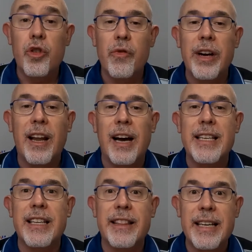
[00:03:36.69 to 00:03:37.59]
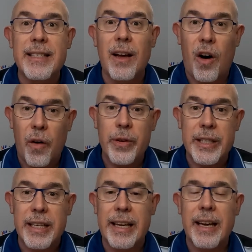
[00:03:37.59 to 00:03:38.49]
You realize that these are
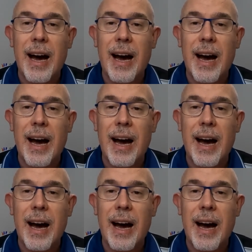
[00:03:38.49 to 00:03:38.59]
obviously